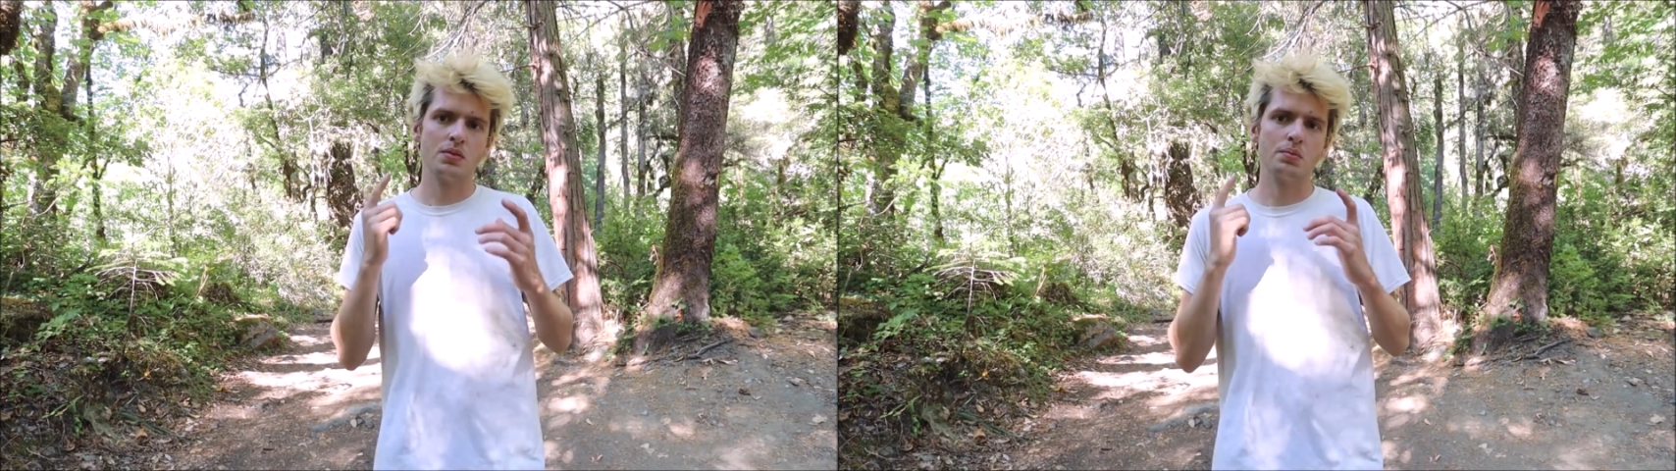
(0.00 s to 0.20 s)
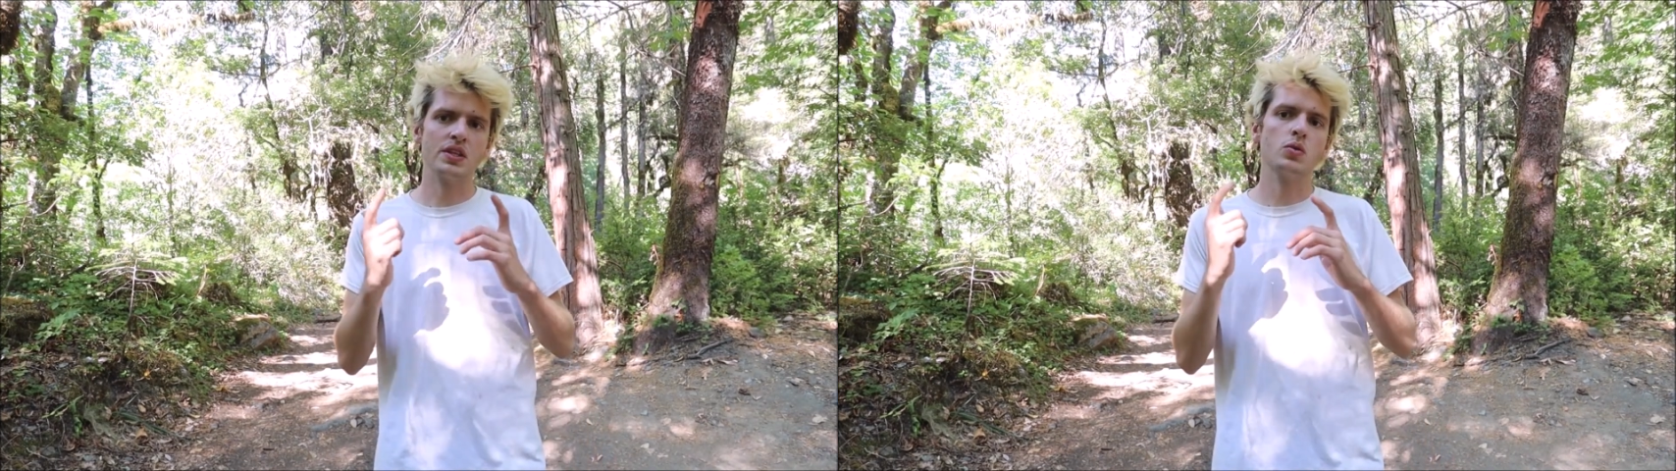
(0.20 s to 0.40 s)

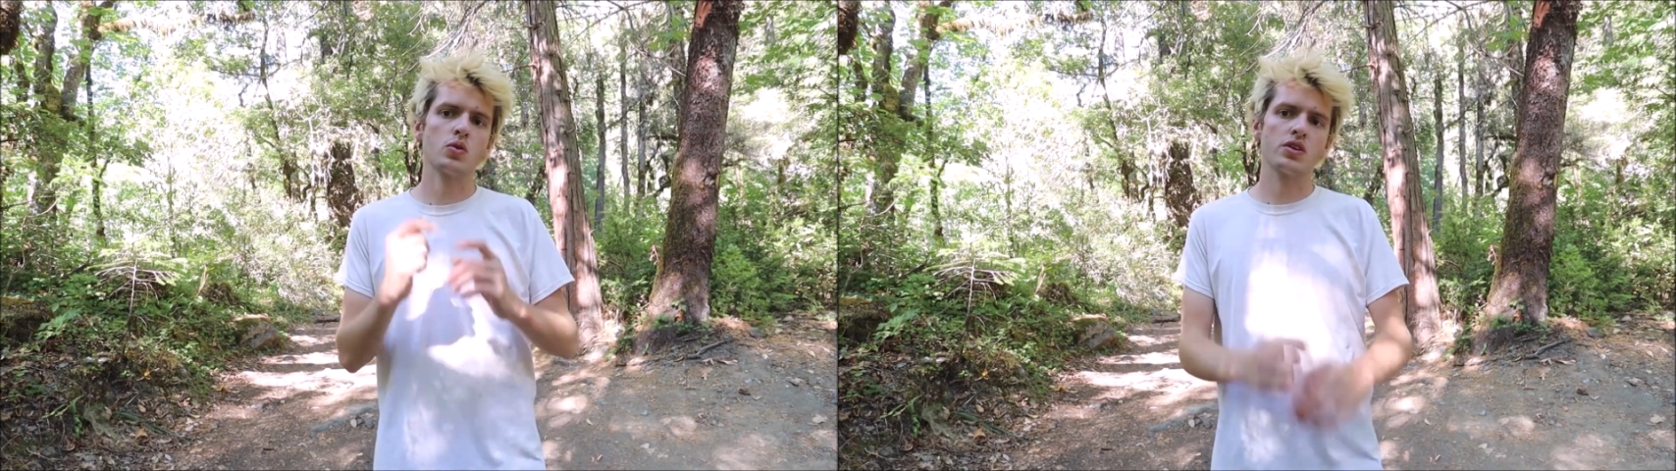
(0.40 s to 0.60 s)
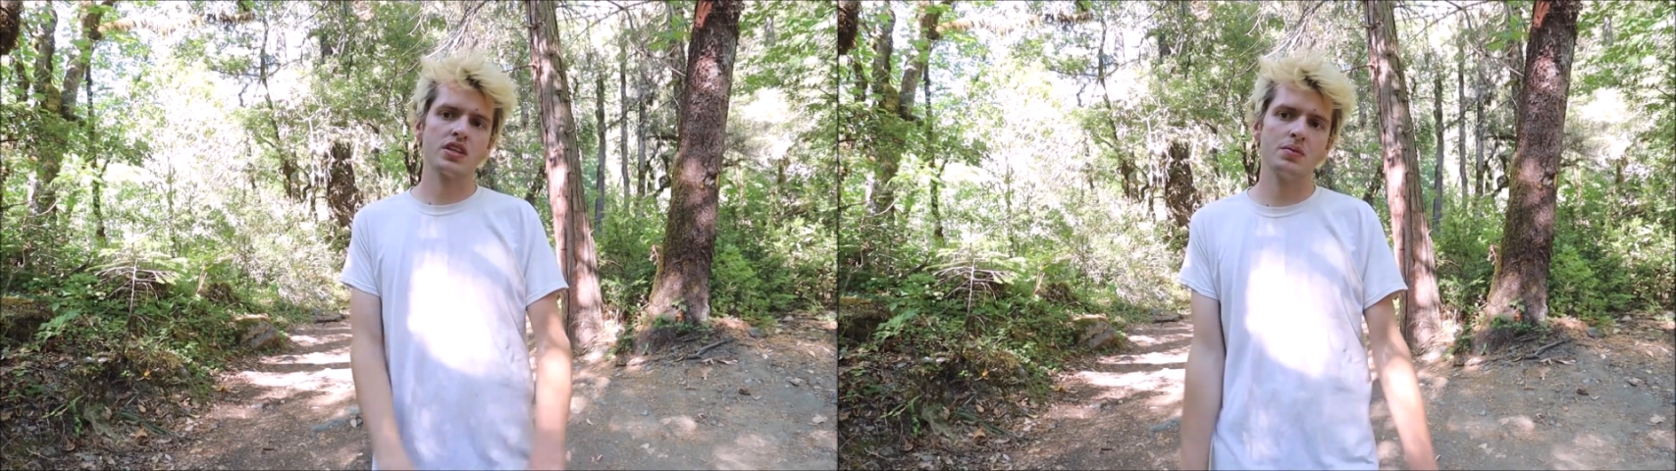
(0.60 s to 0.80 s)
be
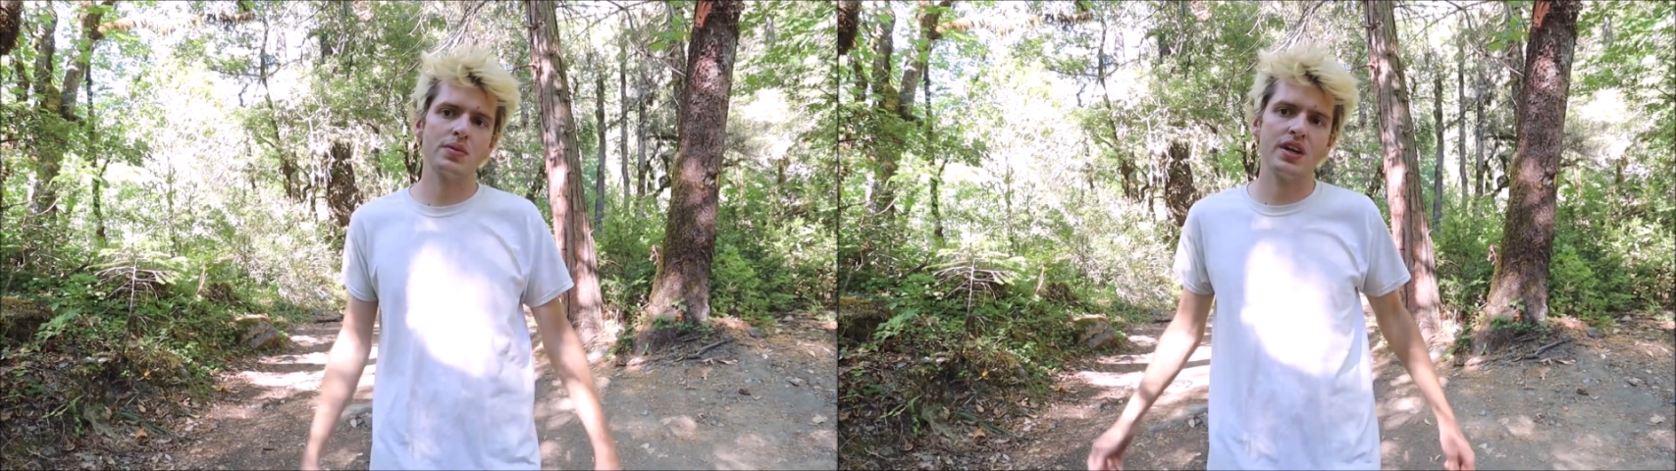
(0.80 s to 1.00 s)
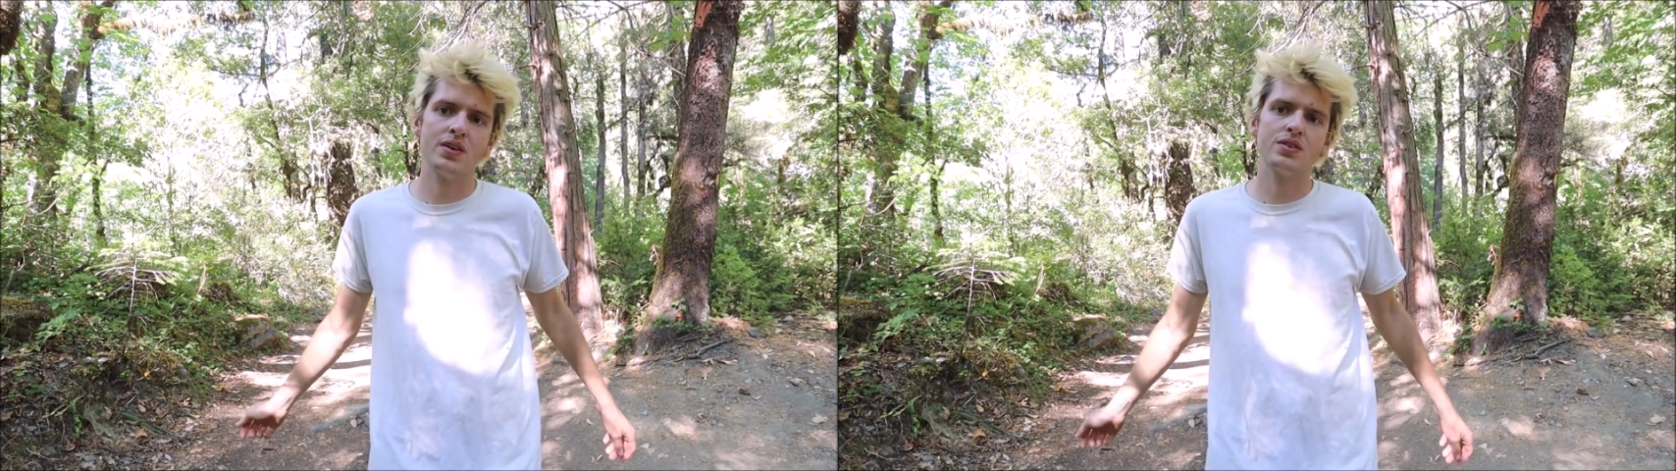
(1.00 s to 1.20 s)
Oregon
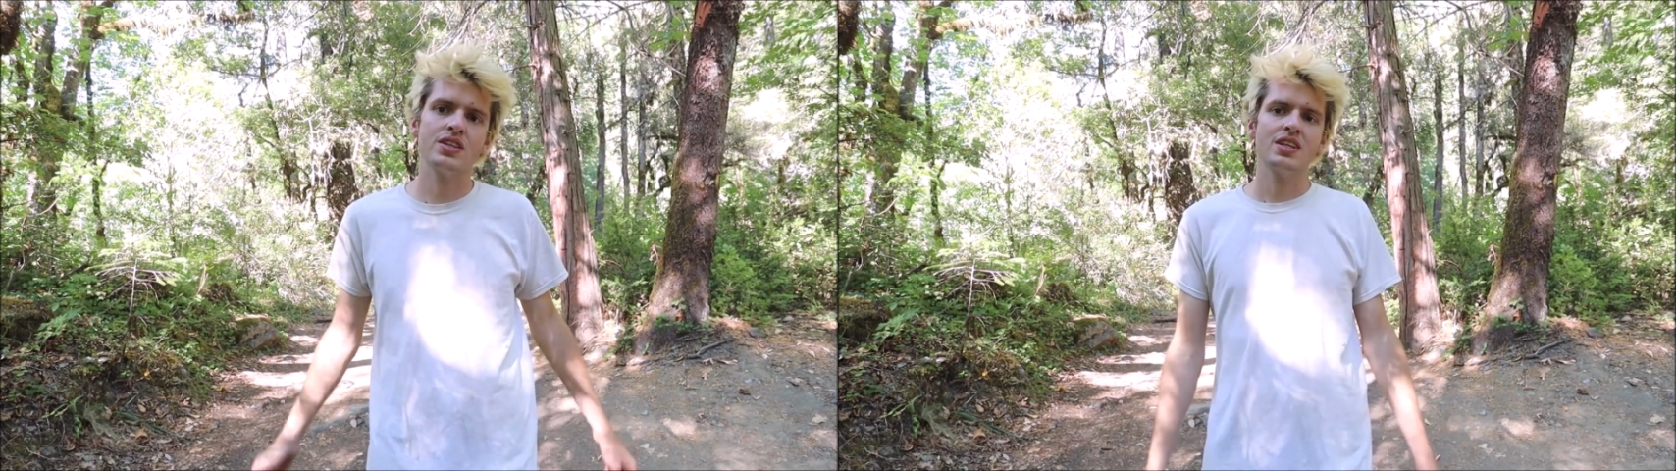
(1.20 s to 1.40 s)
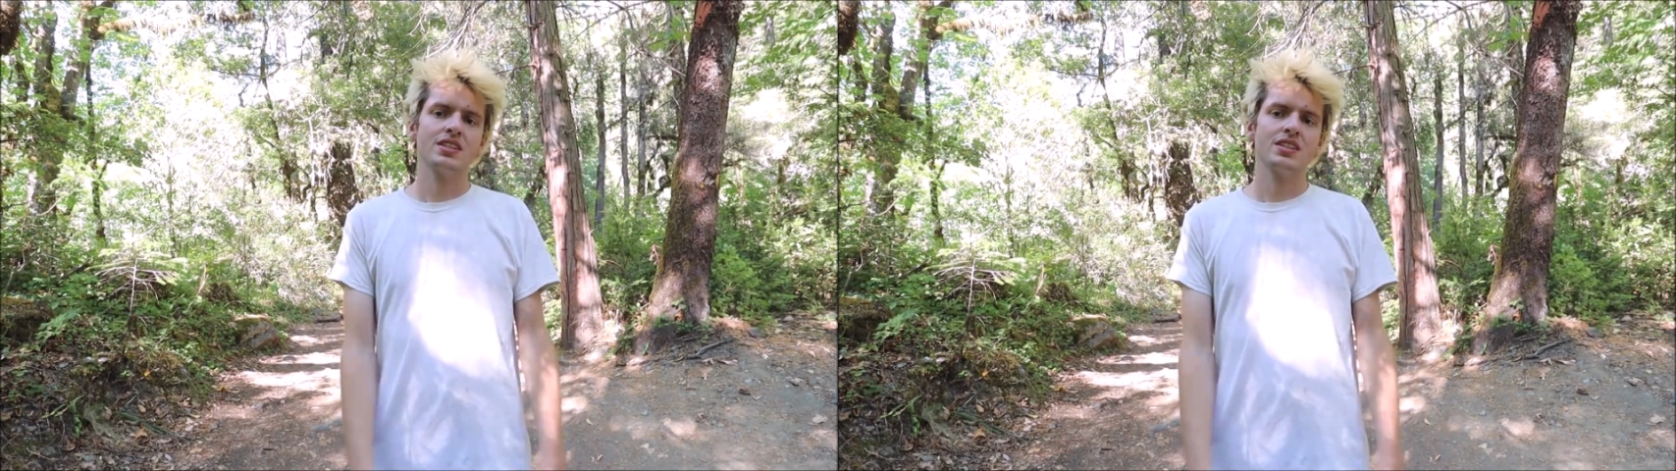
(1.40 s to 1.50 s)
bound.